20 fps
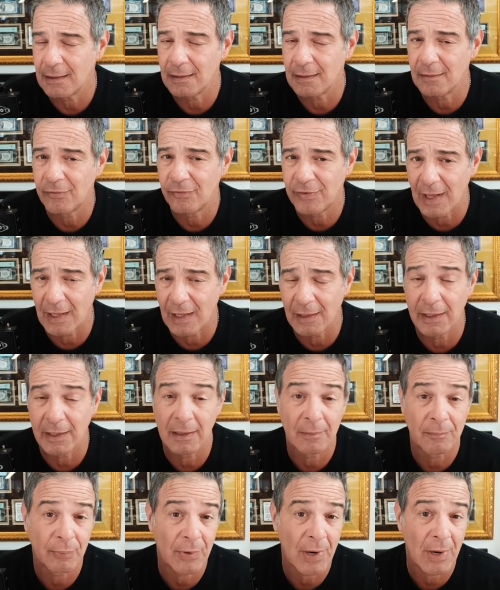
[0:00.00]

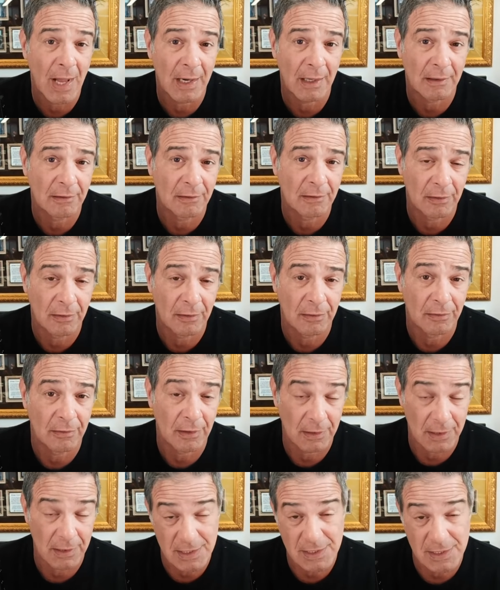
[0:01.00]
selling product to the
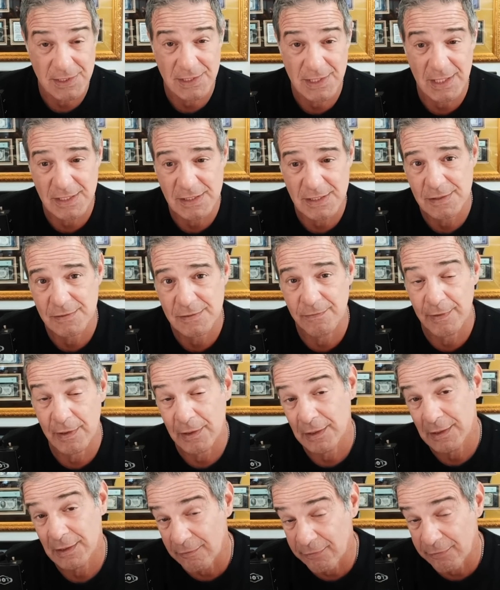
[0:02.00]
United States
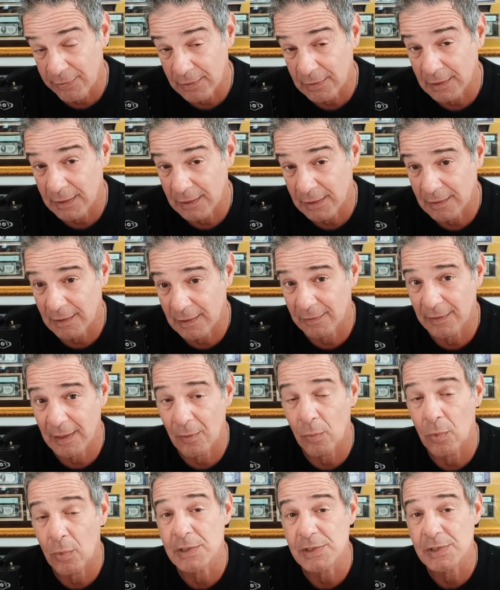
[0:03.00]
very differently than they
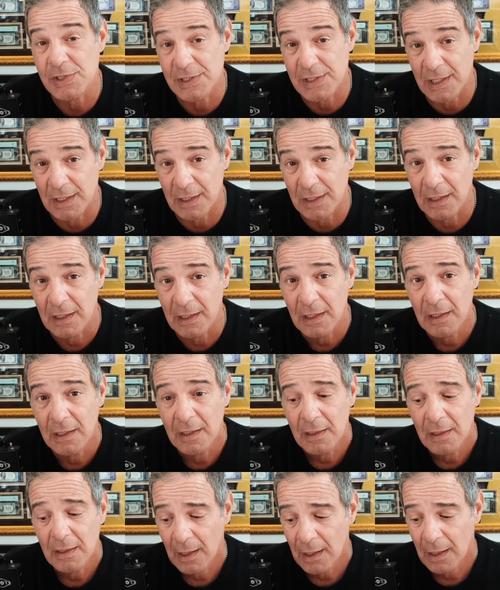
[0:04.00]
once did,
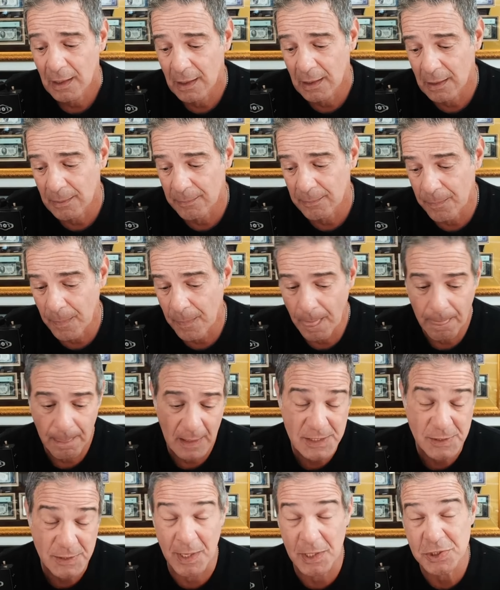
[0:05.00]
um,
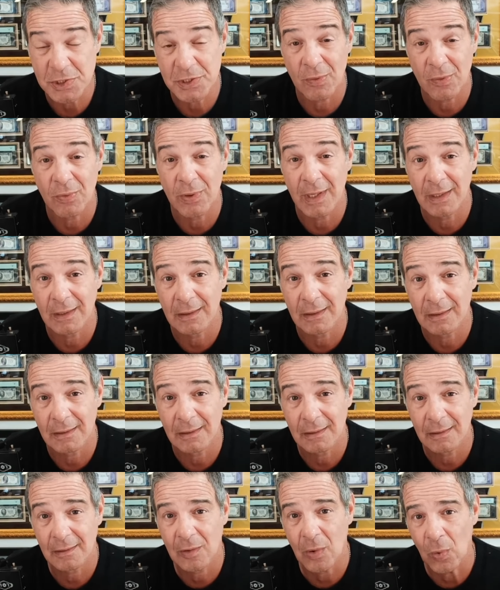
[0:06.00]
especially when
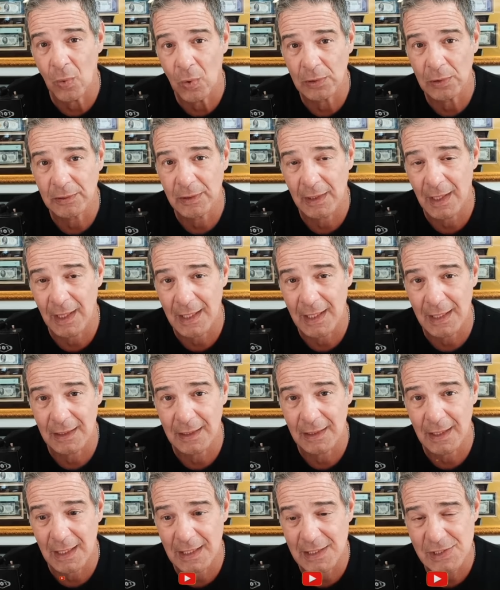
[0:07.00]
gold
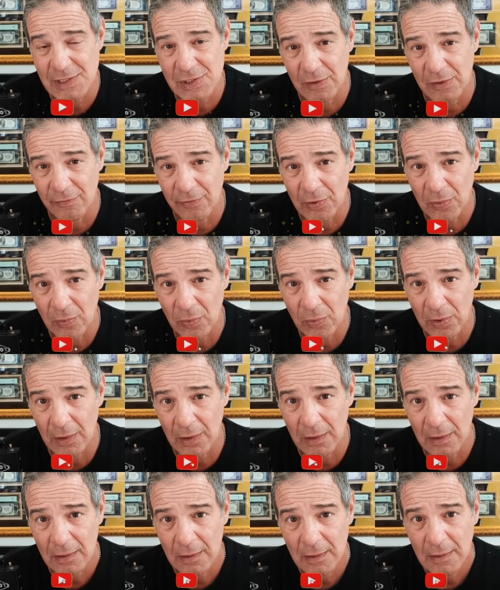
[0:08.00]
and, and silver
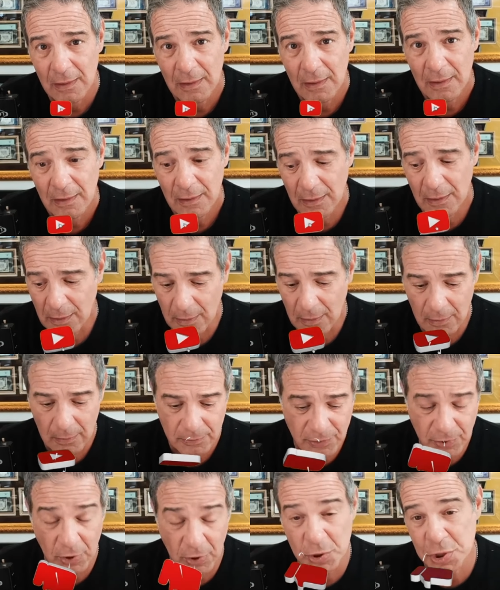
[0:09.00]
were, you know,
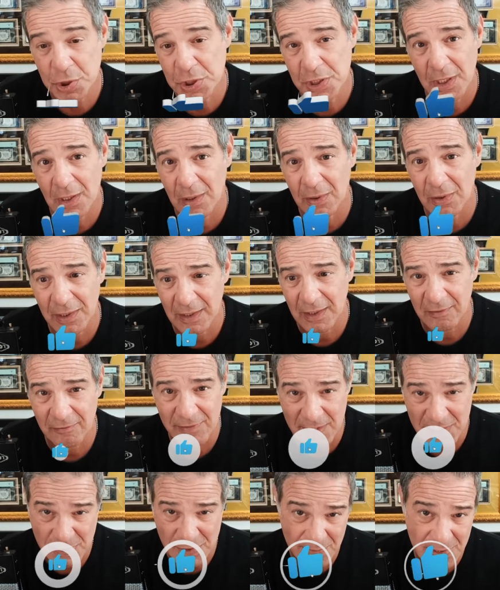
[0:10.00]
tertiary
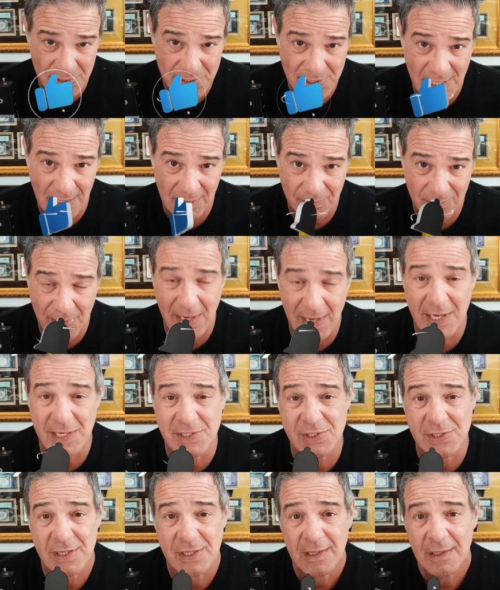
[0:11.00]
investments at
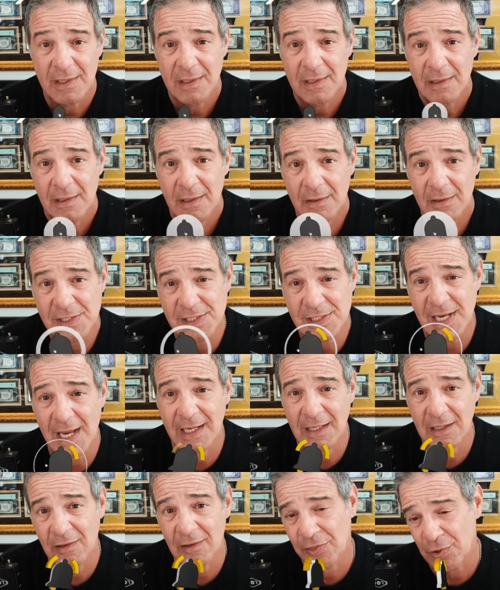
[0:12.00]
best
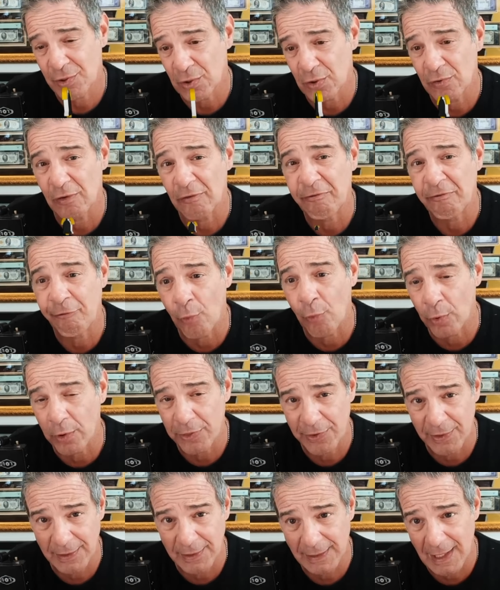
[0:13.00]
second, third, or
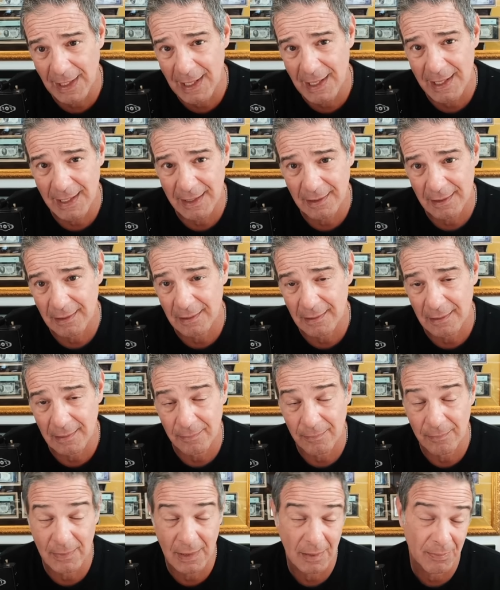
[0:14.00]
fourth in line,
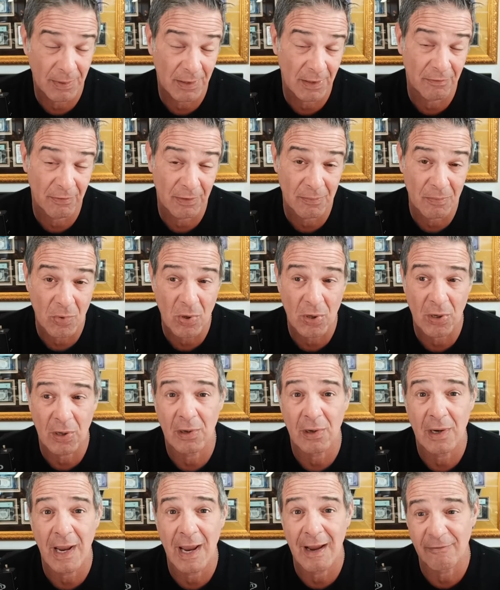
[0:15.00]
maybe even
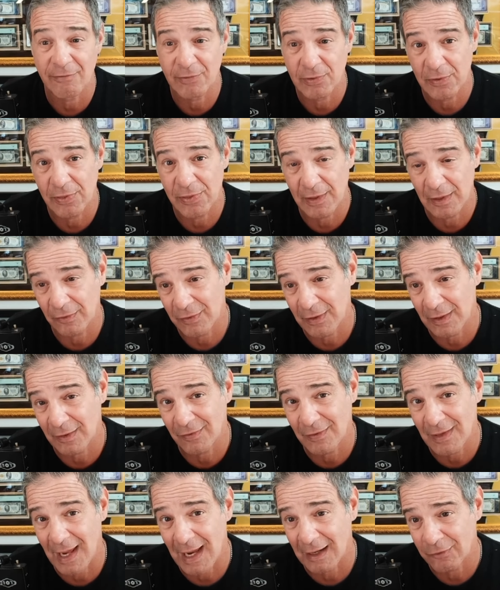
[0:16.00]
more after things like
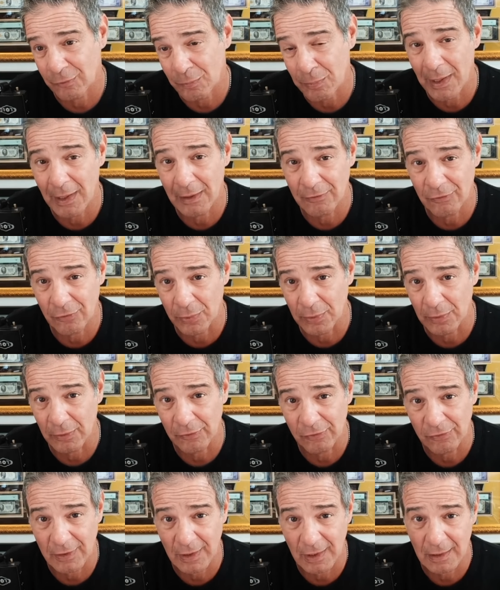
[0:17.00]
stocks, bonds, real
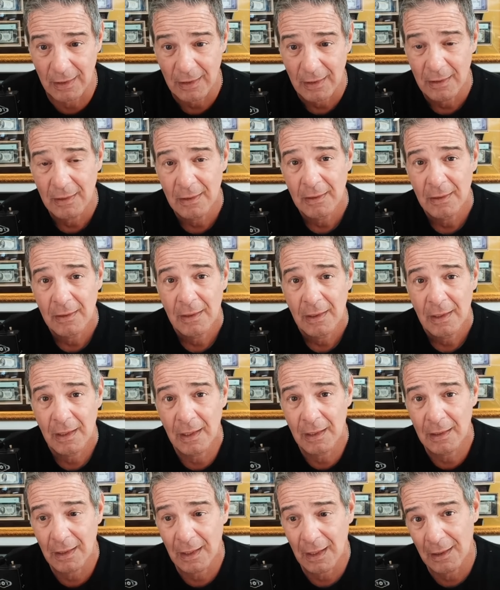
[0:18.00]
estate,
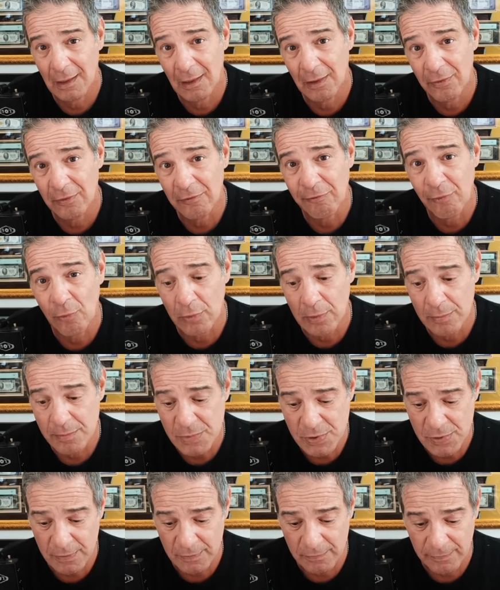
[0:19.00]
and and other
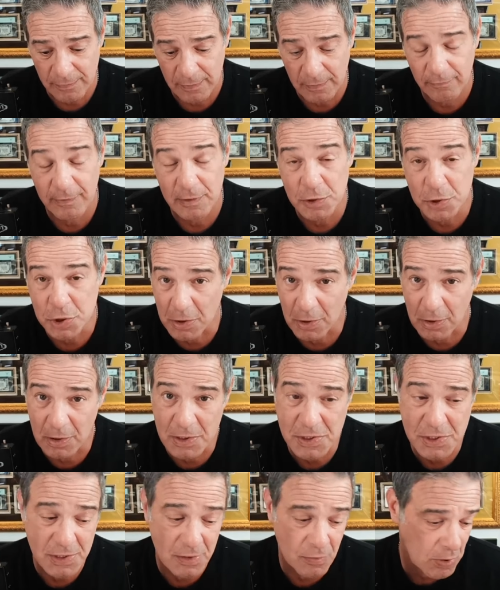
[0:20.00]
forms of, of
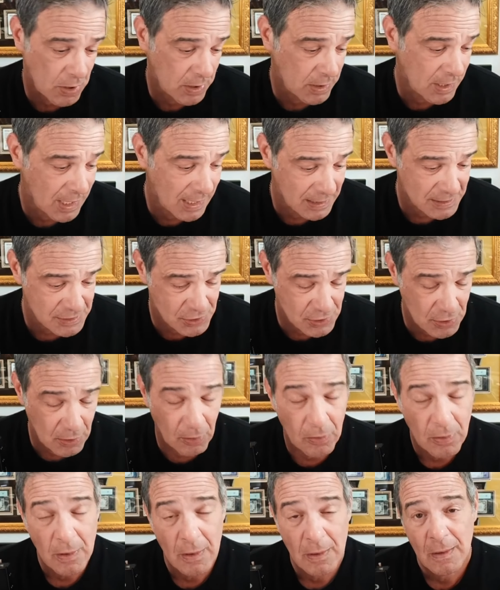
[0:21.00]
insurance and whatnot.
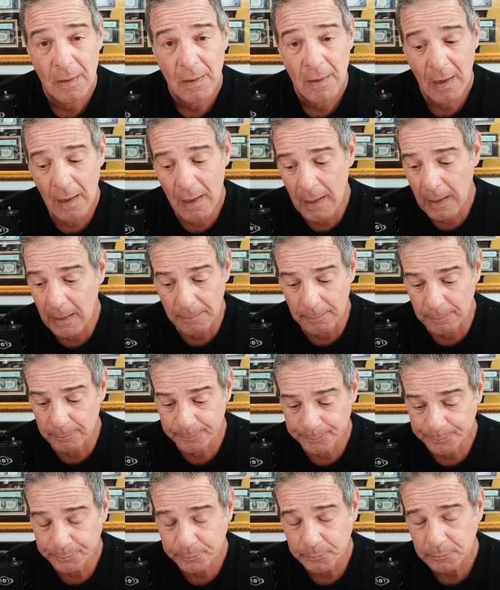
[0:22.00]
So um,